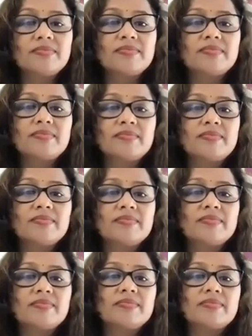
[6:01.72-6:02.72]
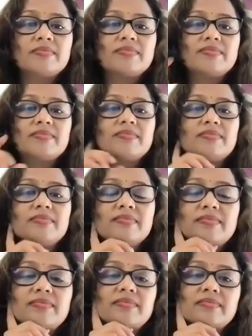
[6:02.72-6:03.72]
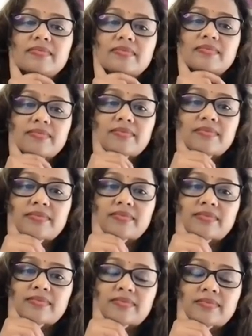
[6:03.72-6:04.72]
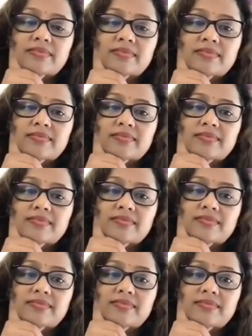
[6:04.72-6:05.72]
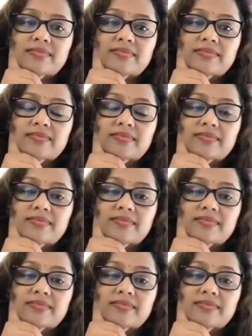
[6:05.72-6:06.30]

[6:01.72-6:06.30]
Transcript: (not speaking)